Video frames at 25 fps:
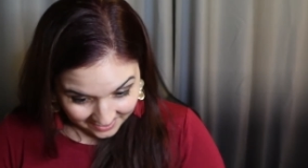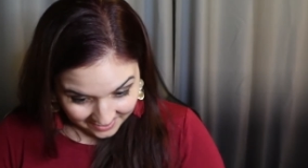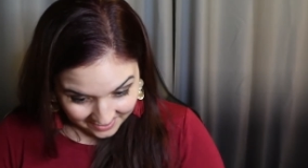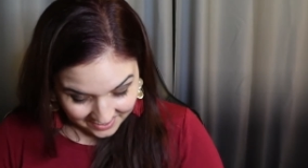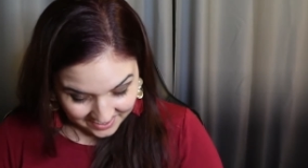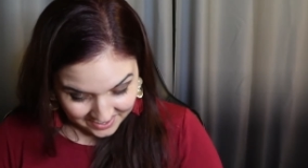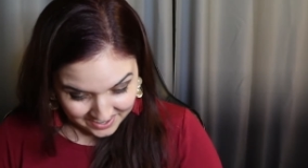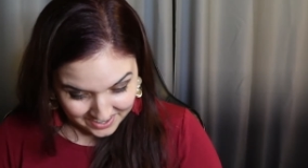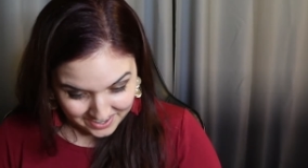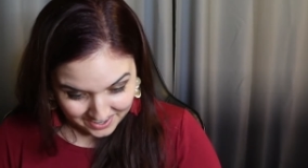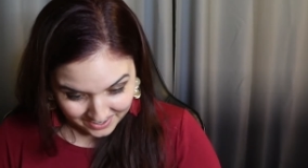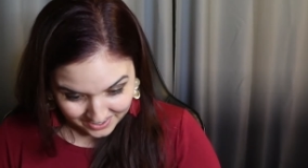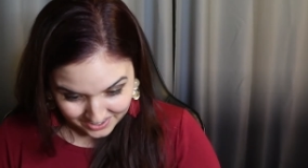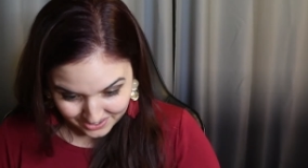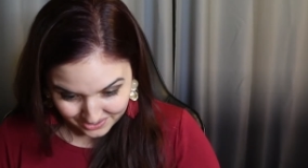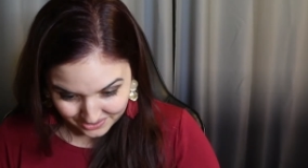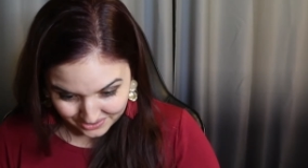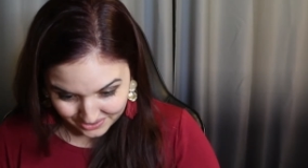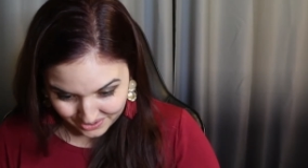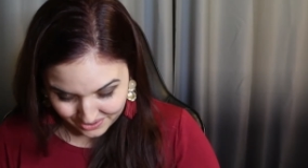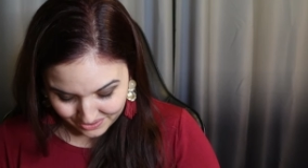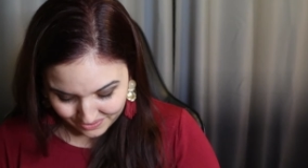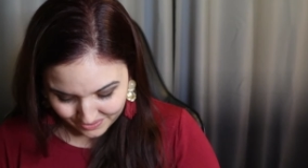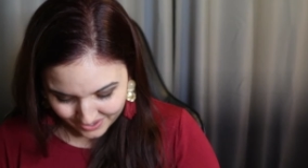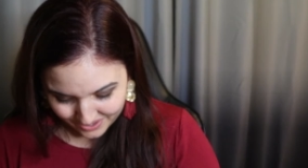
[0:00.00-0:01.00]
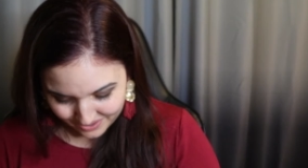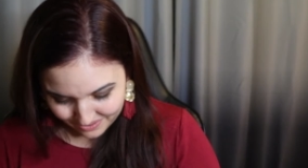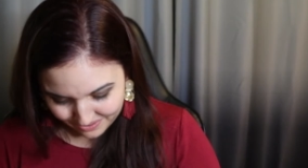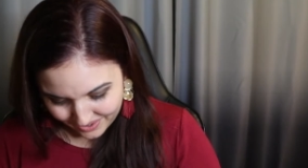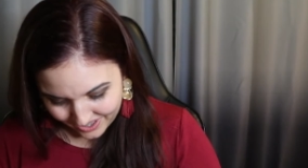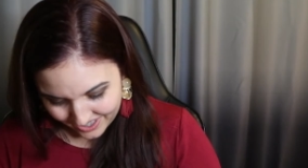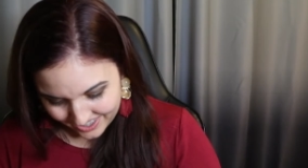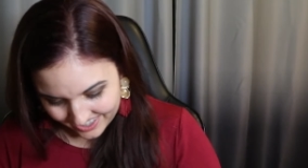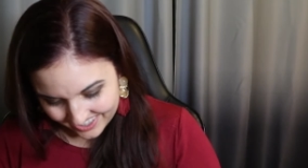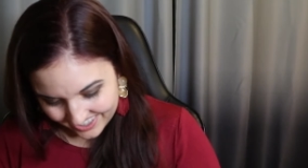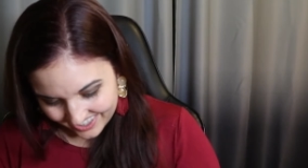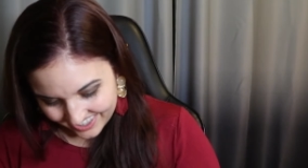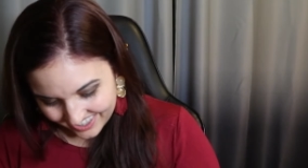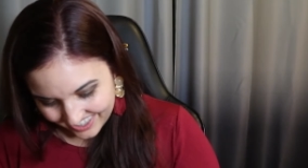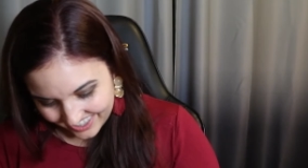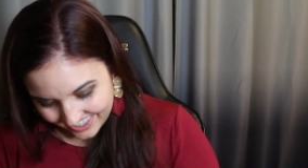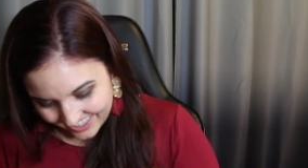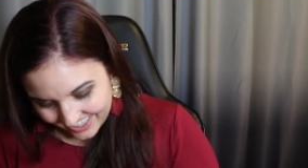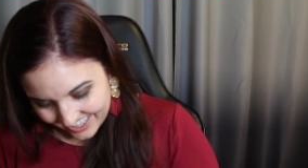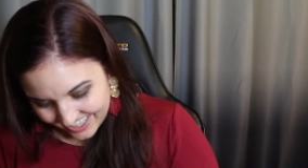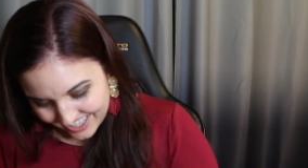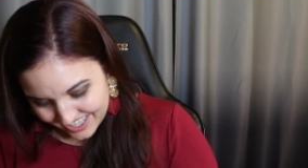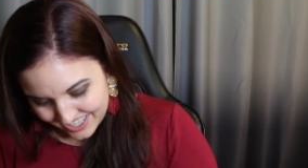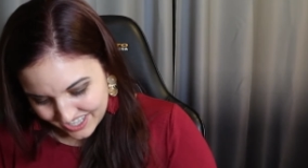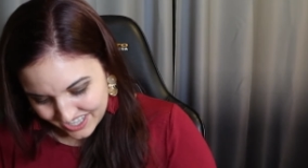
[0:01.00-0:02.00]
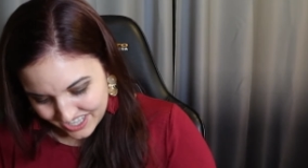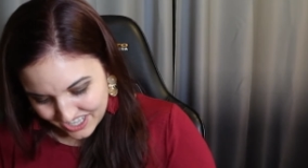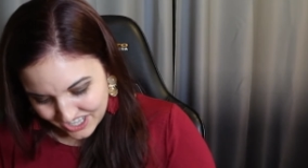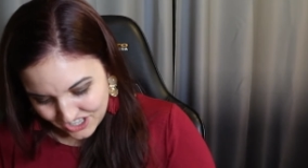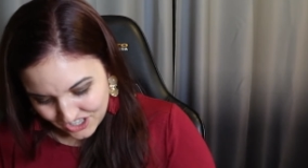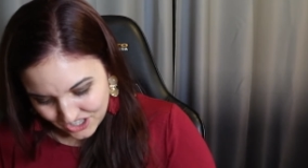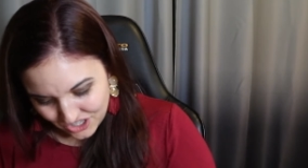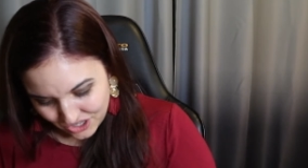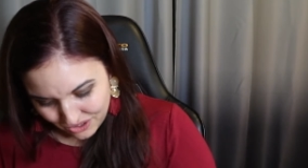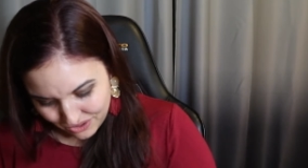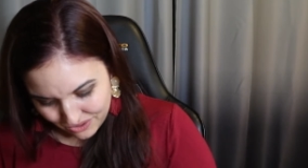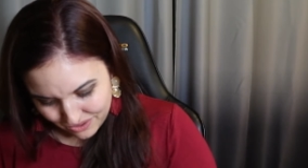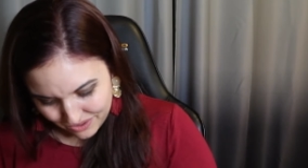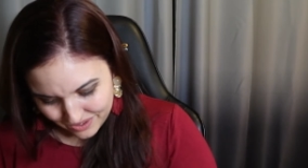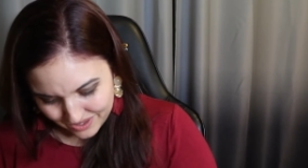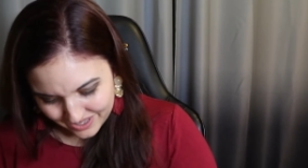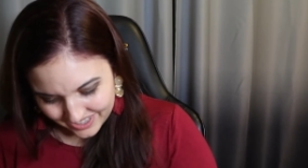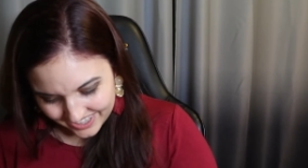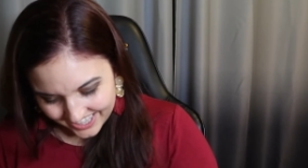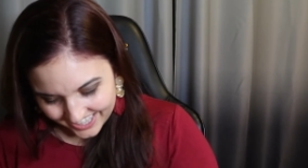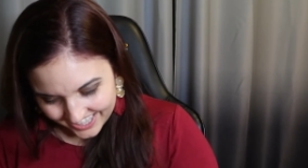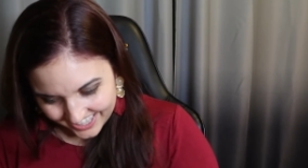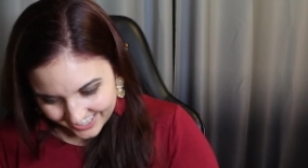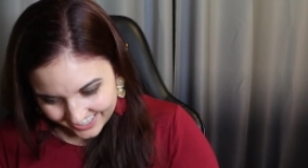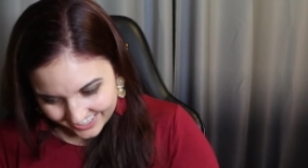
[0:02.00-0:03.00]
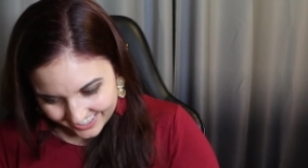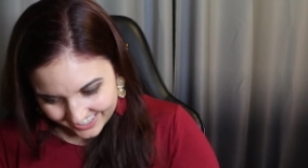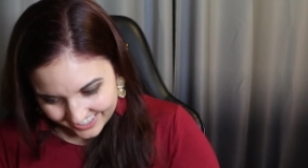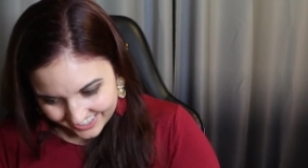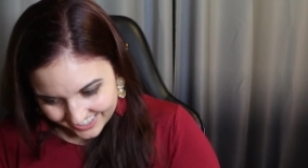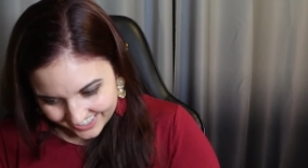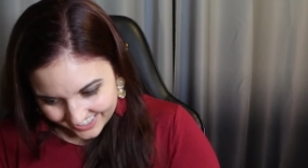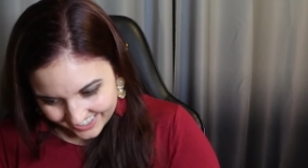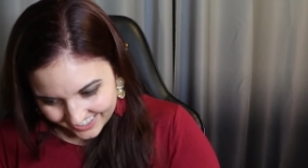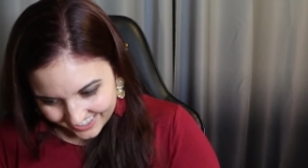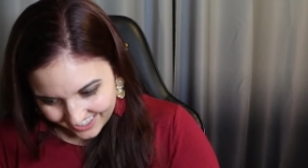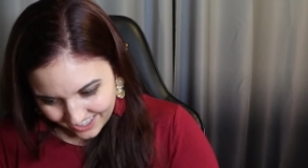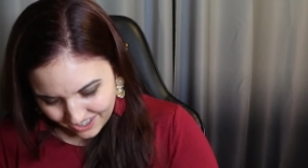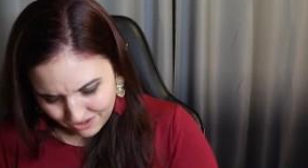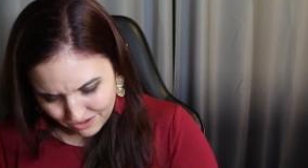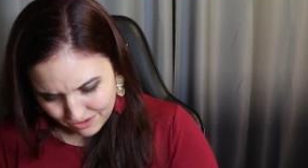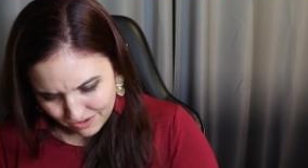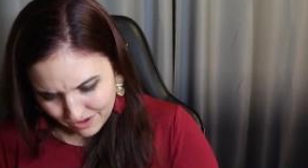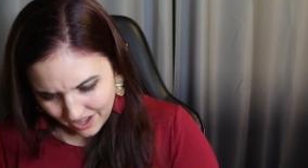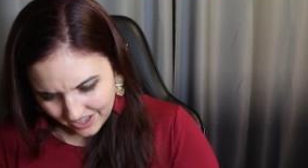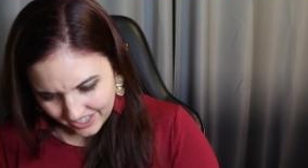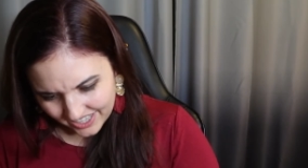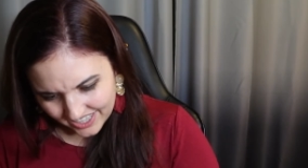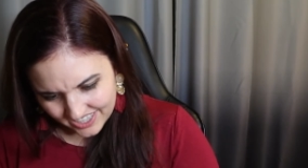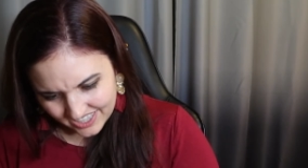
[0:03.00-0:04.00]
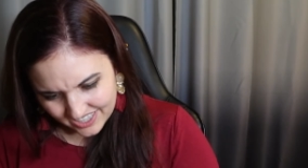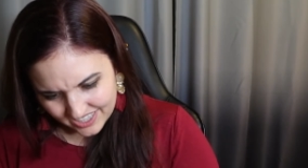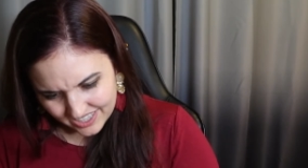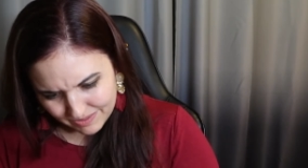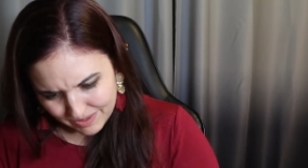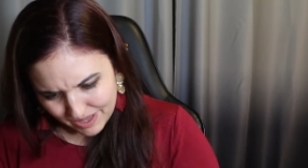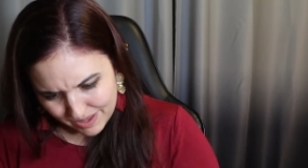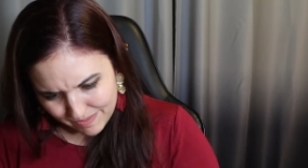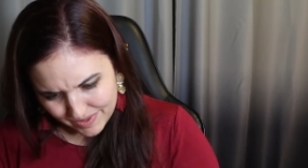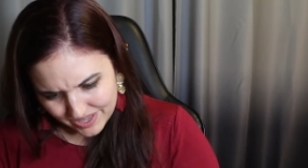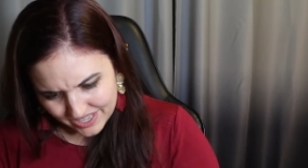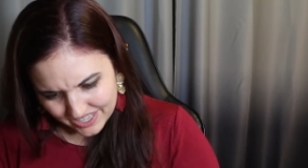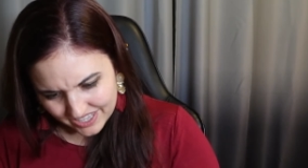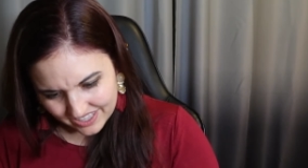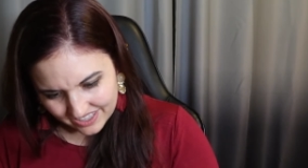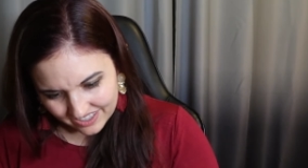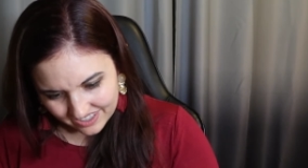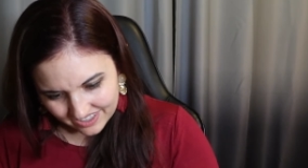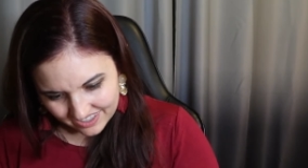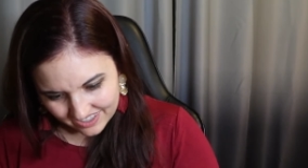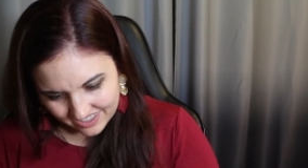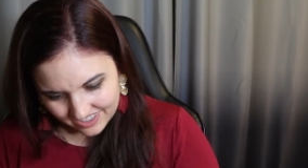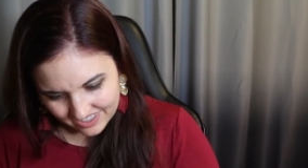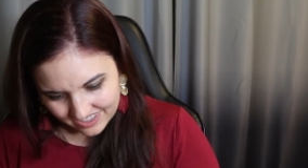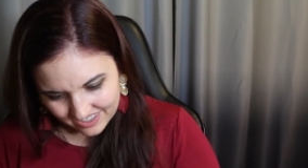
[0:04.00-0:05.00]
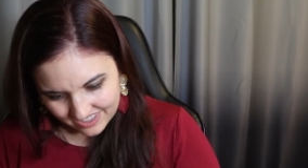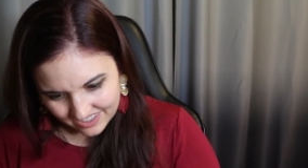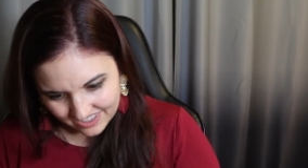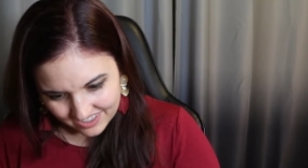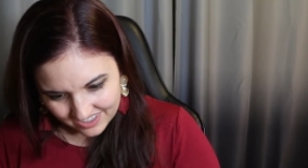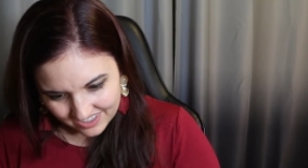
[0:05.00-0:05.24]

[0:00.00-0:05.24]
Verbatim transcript: I don't know what, what, is it a joke? Like, oh, I guess that maybe it is.